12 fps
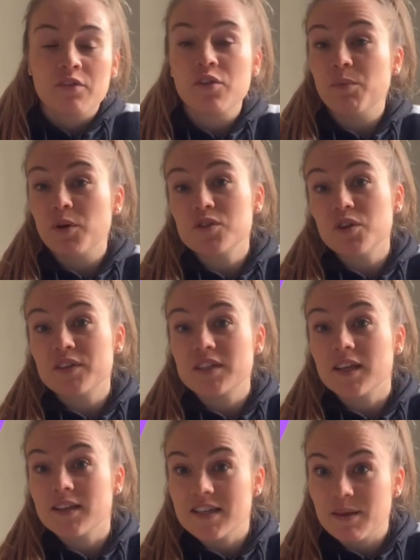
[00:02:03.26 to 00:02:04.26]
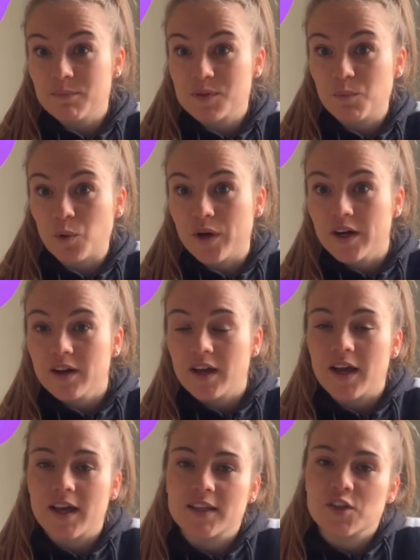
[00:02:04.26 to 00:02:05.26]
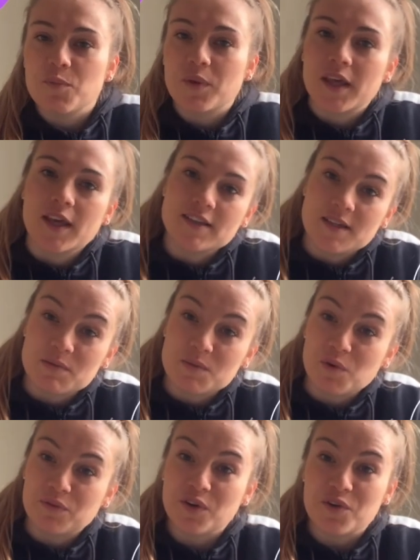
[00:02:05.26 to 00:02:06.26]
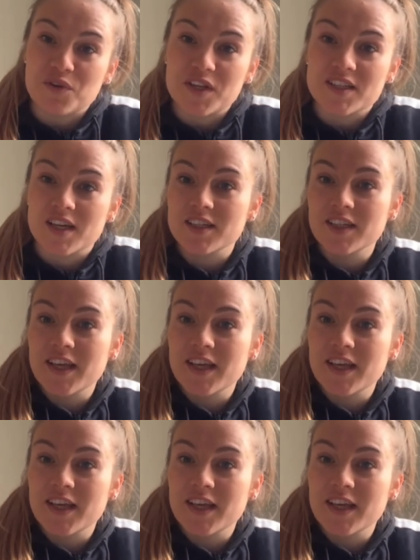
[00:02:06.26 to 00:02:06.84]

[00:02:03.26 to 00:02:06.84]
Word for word: football is obviously a team sport and you play a team sport for a reason.